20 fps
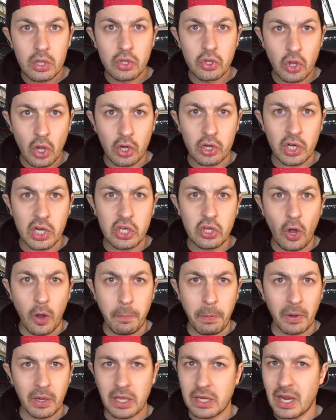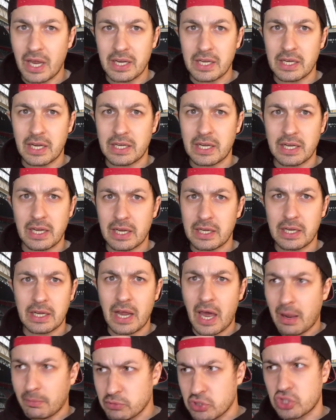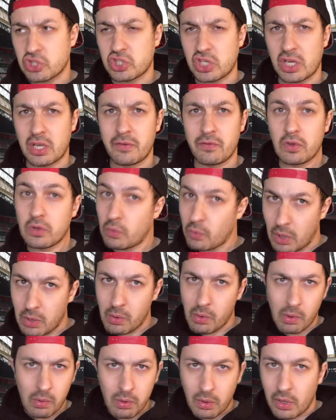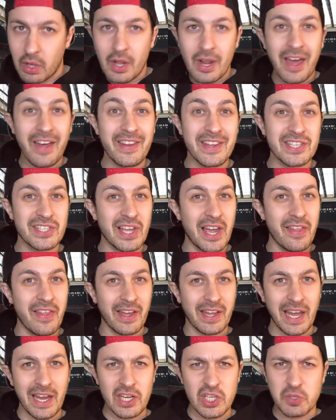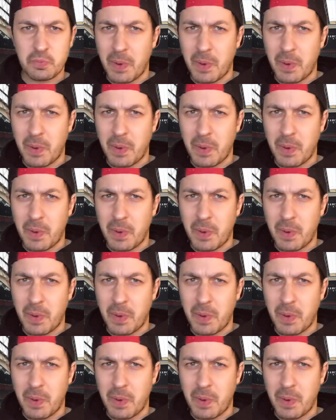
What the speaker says: You got a gun in your pocket? No, I'm just checking if you... Whoa, whoa, whoa. And it's like that kind of